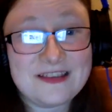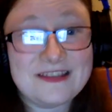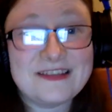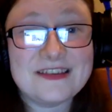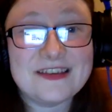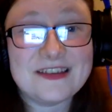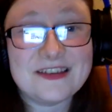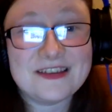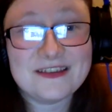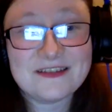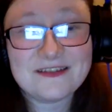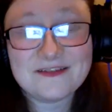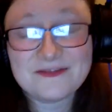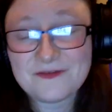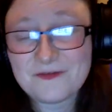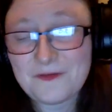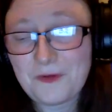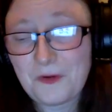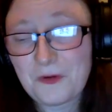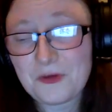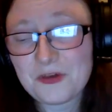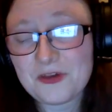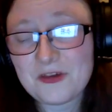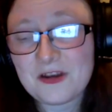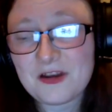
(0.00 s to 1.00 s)
I did it.
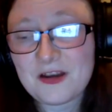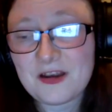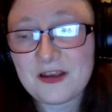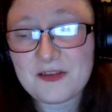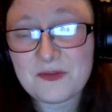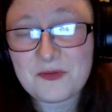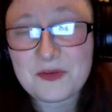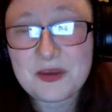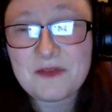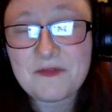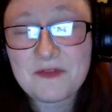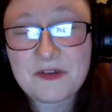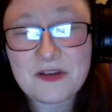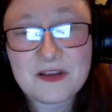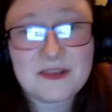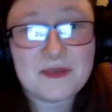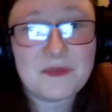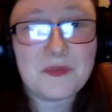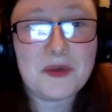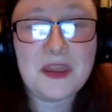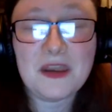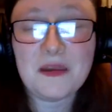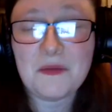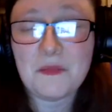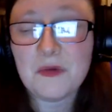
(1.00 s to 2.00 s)
Unfortunately, so I never got to
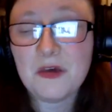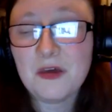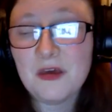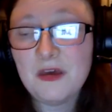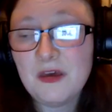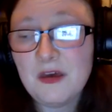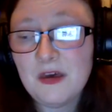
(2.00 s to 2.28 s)
meet him.